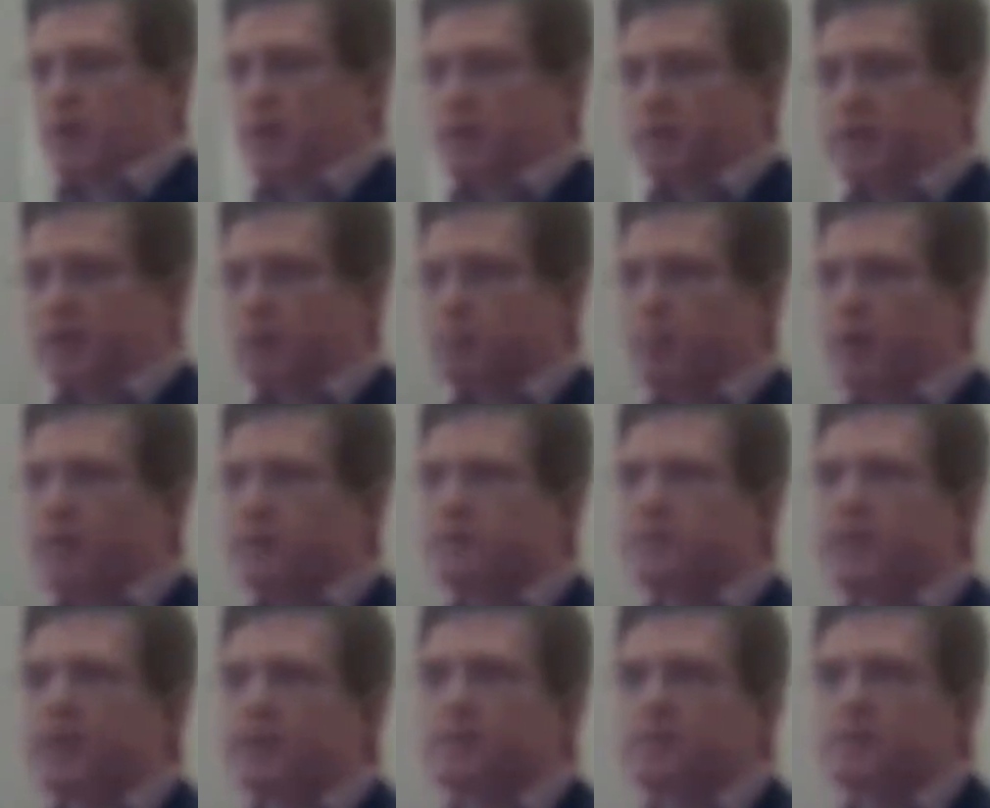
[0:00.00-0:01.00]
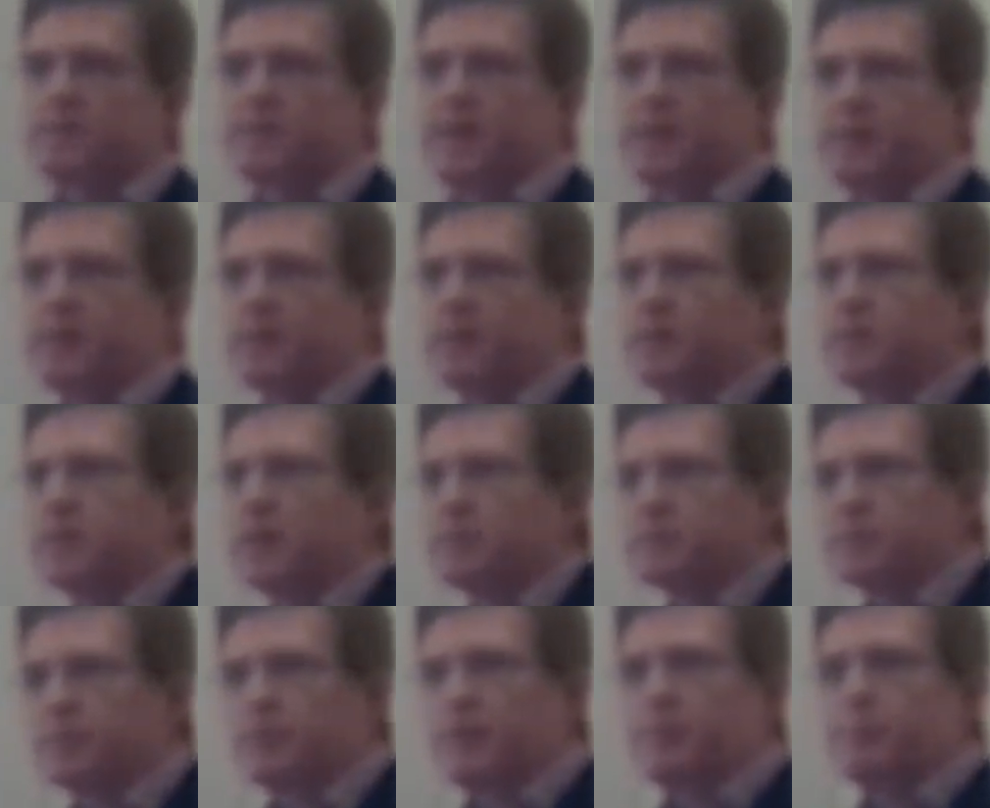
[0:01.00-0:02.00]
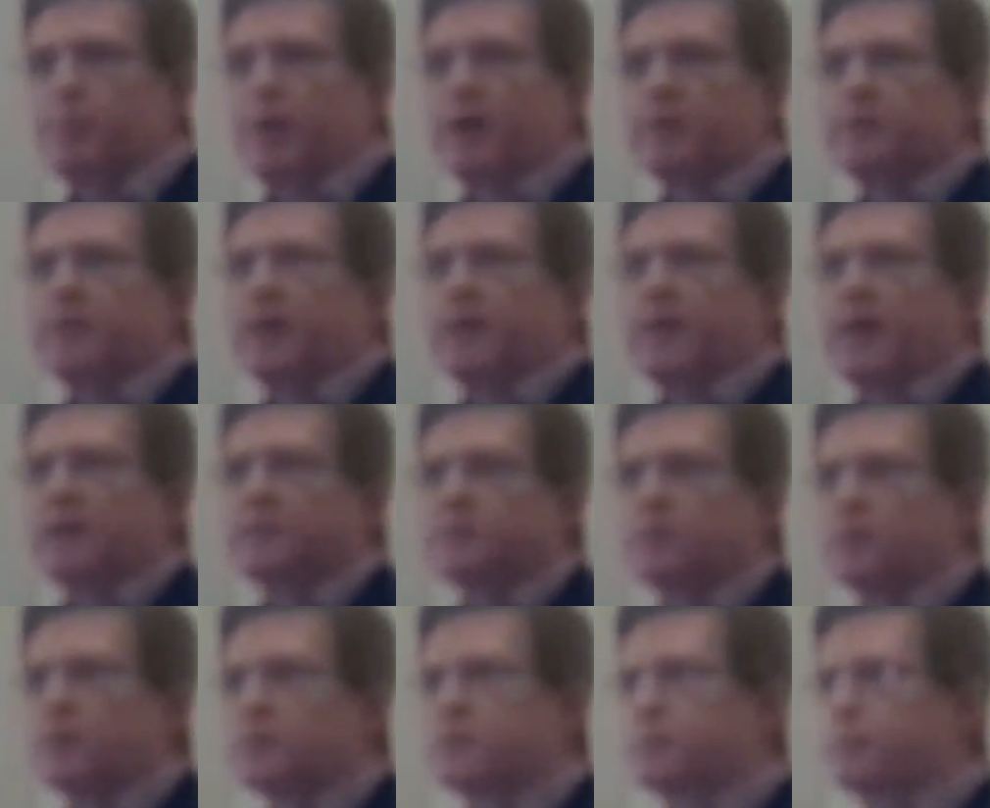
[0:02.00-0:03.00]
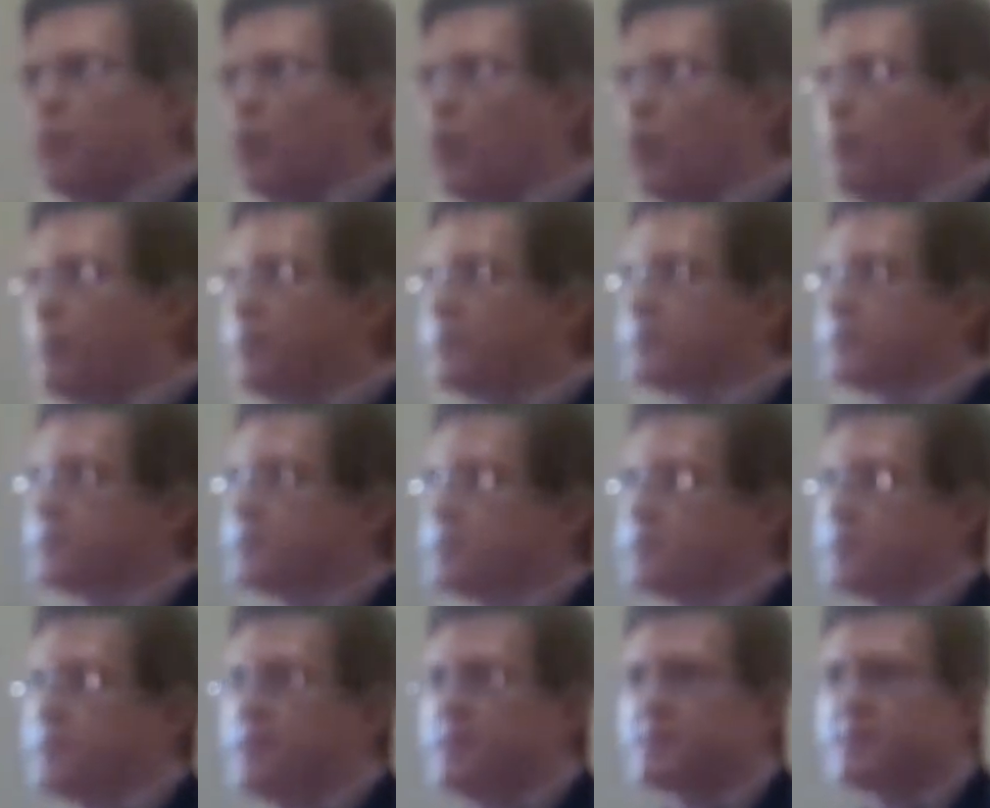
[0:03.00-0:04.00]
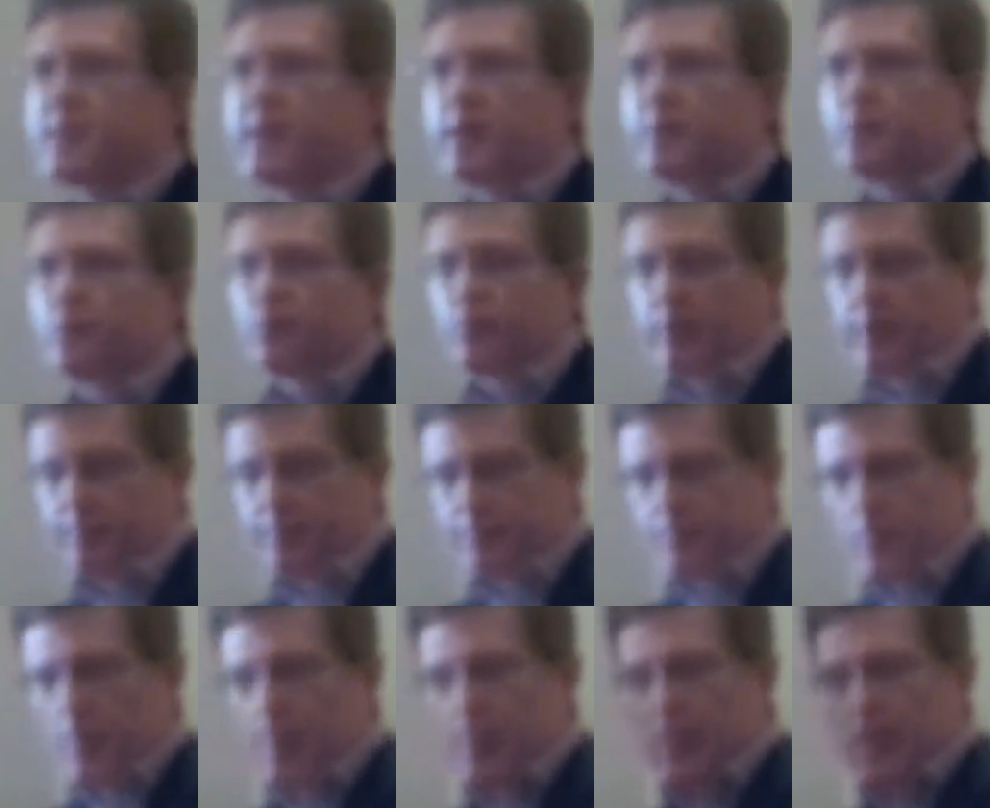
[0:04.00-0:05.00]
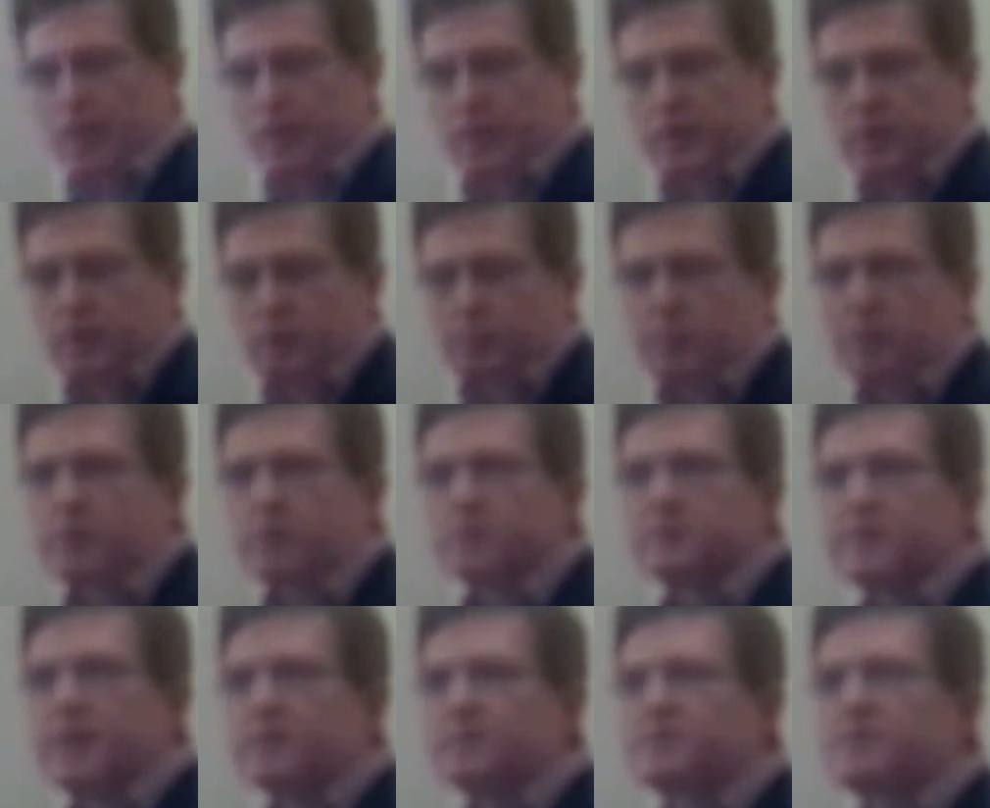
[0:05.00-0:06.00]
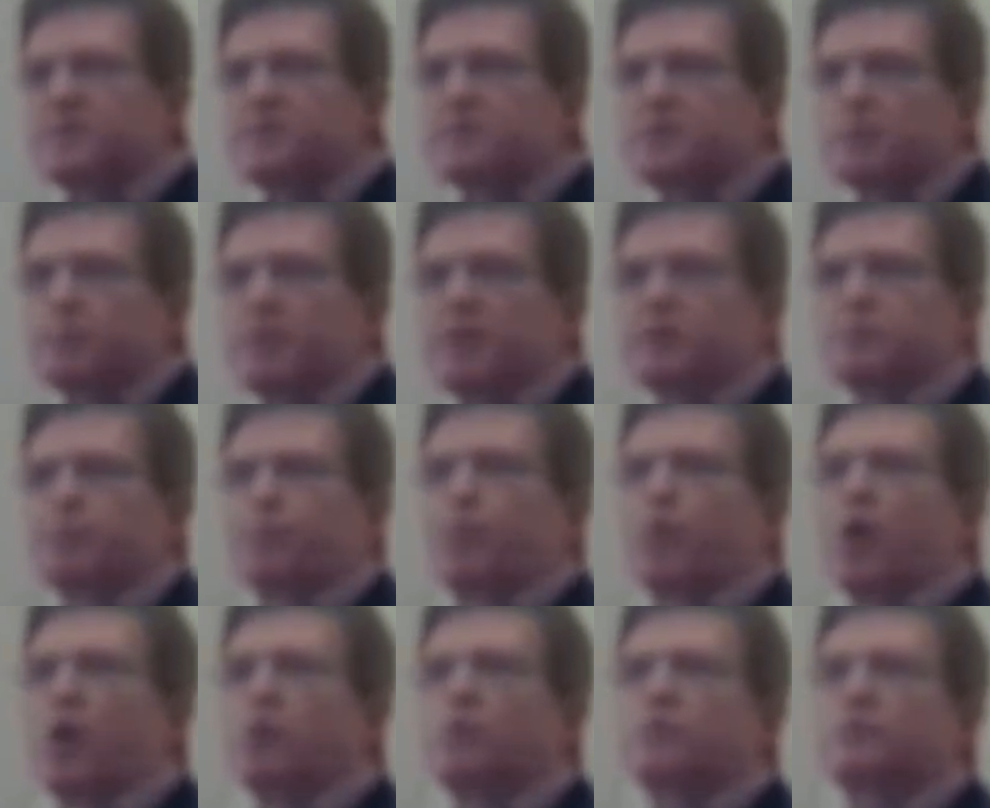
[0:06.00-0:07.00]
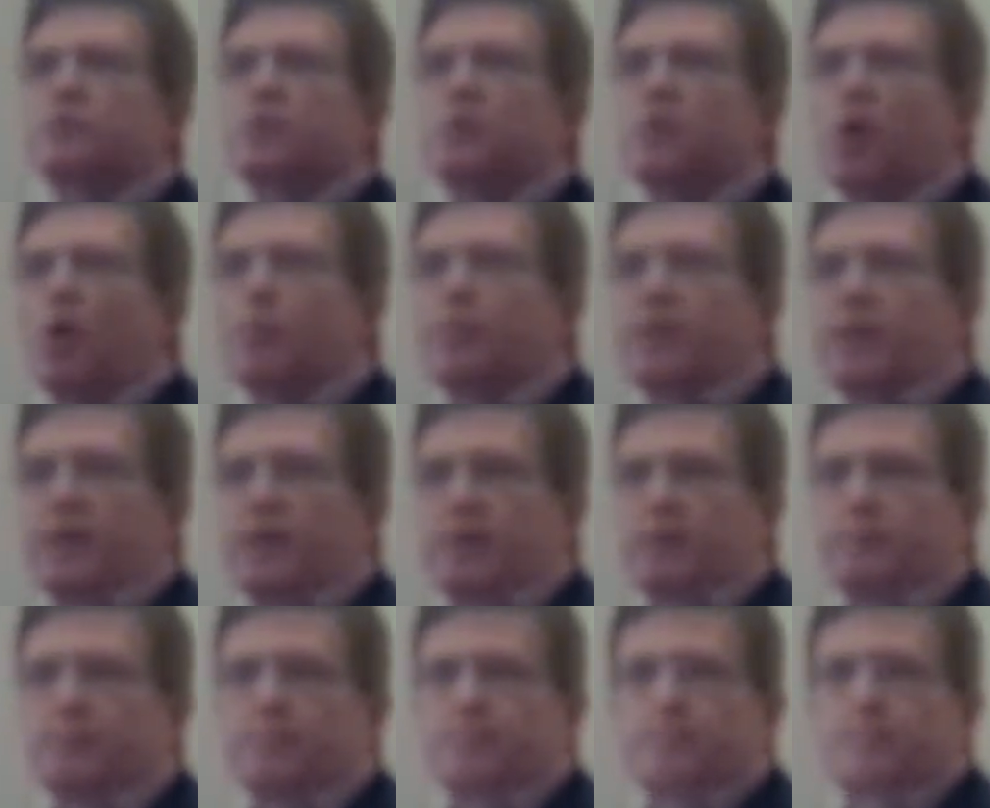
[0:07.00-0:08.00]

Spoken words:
And I'll come back to that in a second in terms of the impact that has on the small businesses in this country, because that system is prone to lobbying.